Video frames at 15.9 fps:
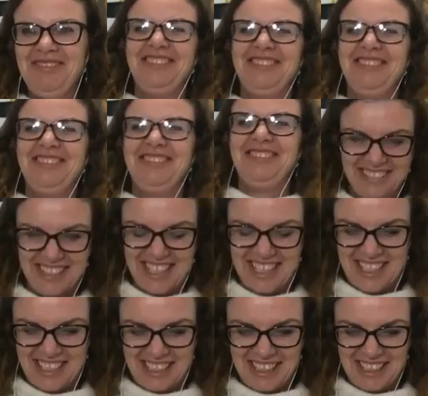
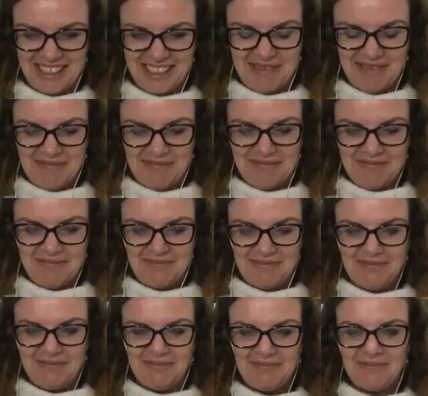
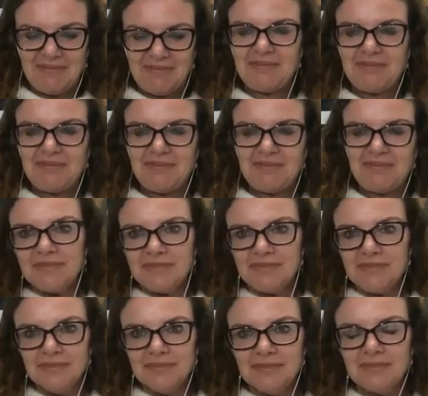
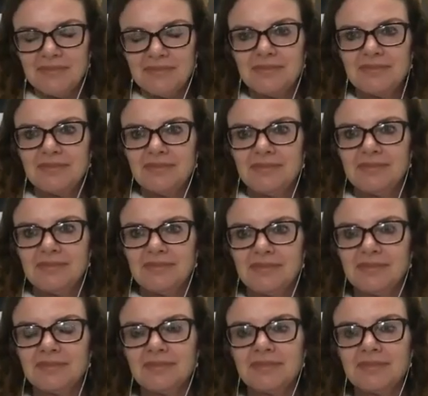
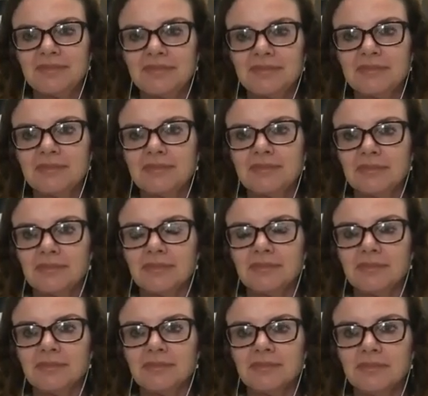
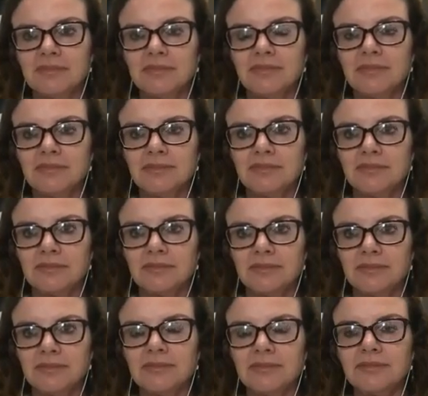
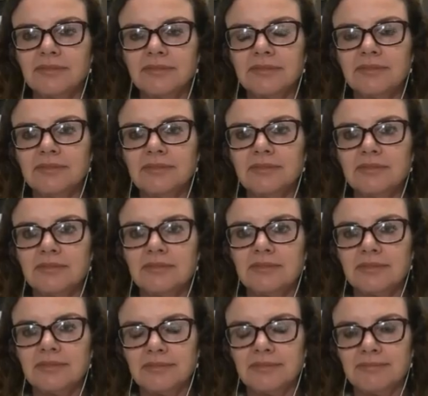
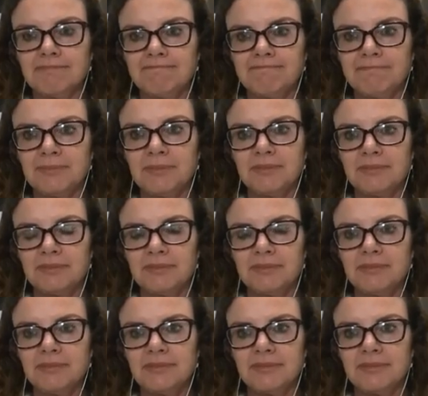(silent)